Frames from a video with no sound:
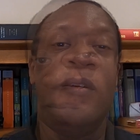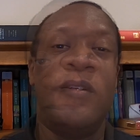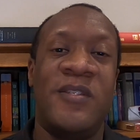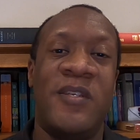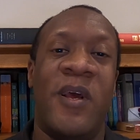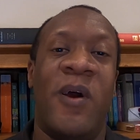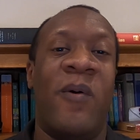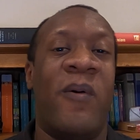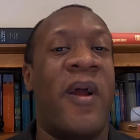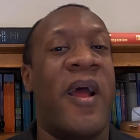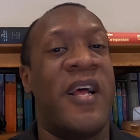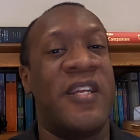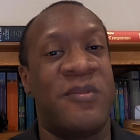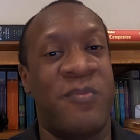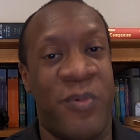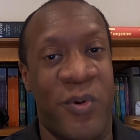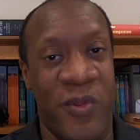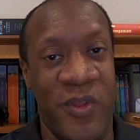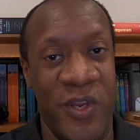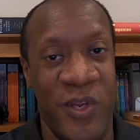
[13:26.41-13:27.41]
So, as
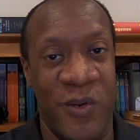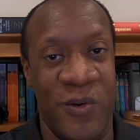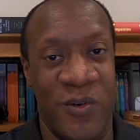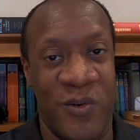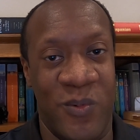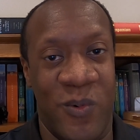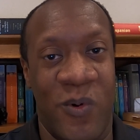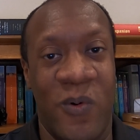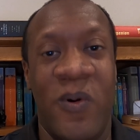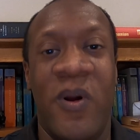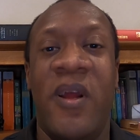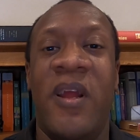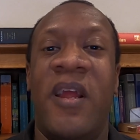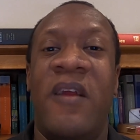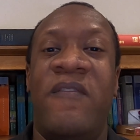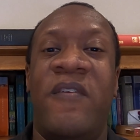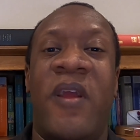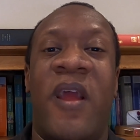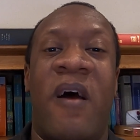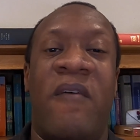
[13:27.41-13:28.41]
per the usual,
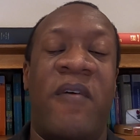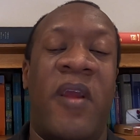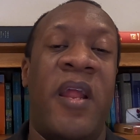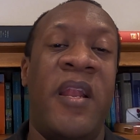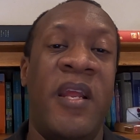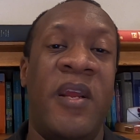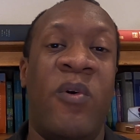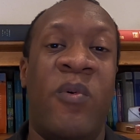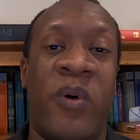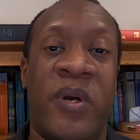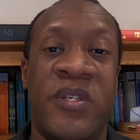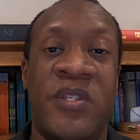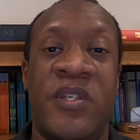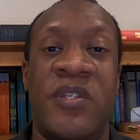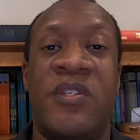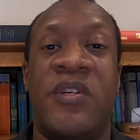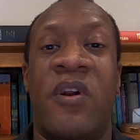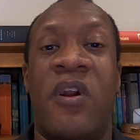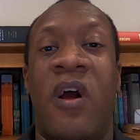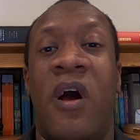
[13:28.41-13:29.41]
if you have any
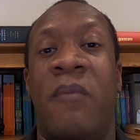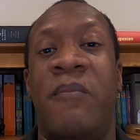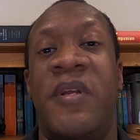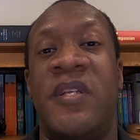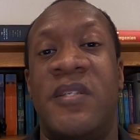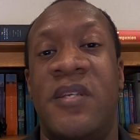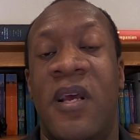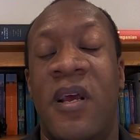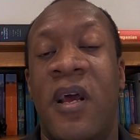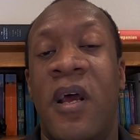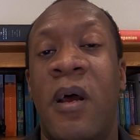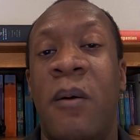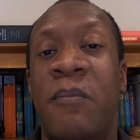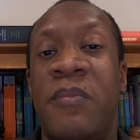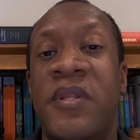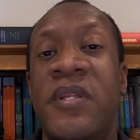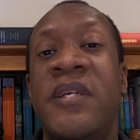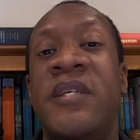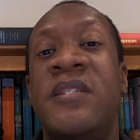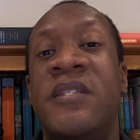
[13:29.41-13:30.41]
questions or comments,
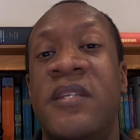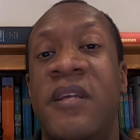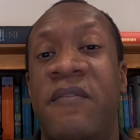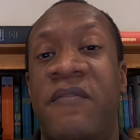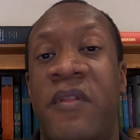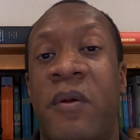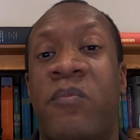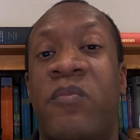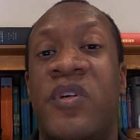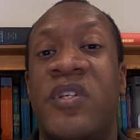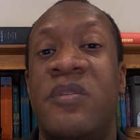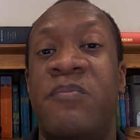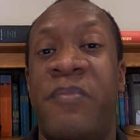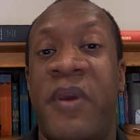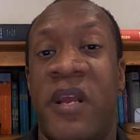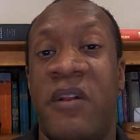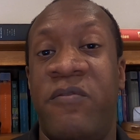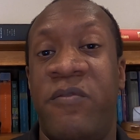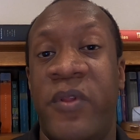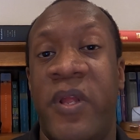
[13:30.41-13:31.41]
please leave them
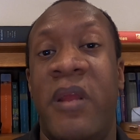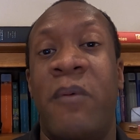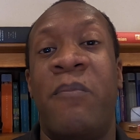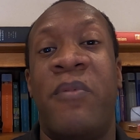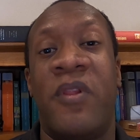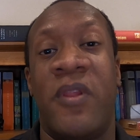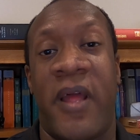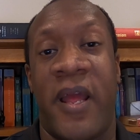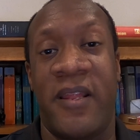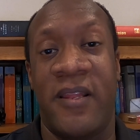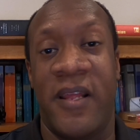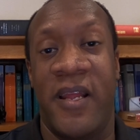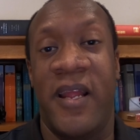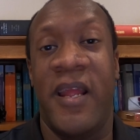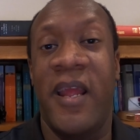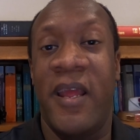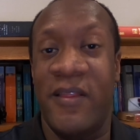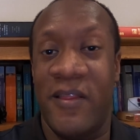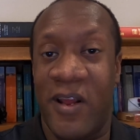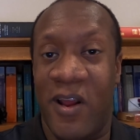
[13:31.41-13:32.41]
respectfully and
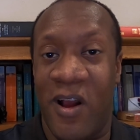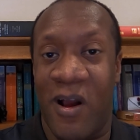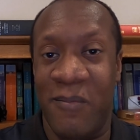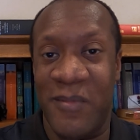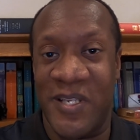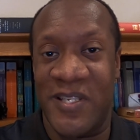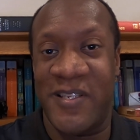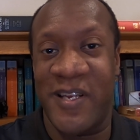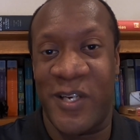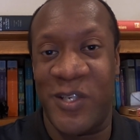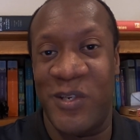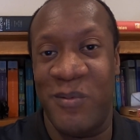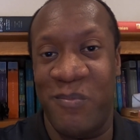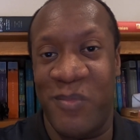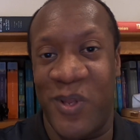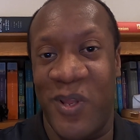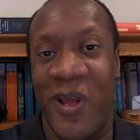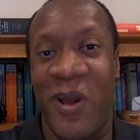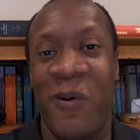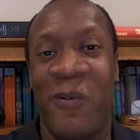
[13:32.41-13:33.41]
politely in the comments section
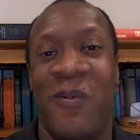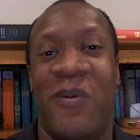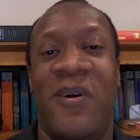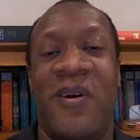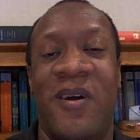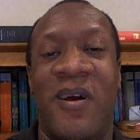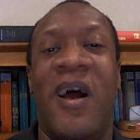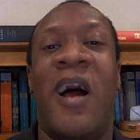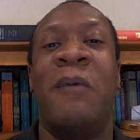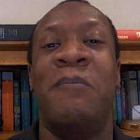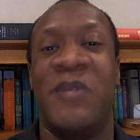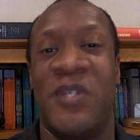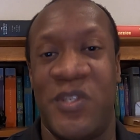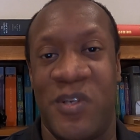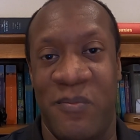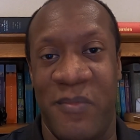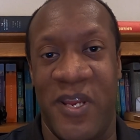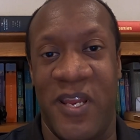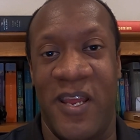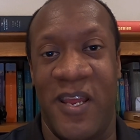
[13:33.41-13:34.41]
below. I'm
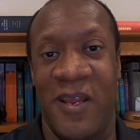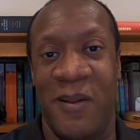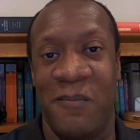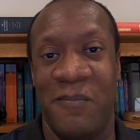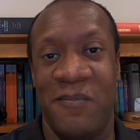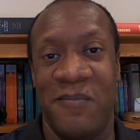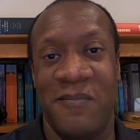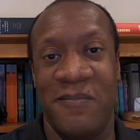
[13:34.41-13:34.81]
Mr. McGee.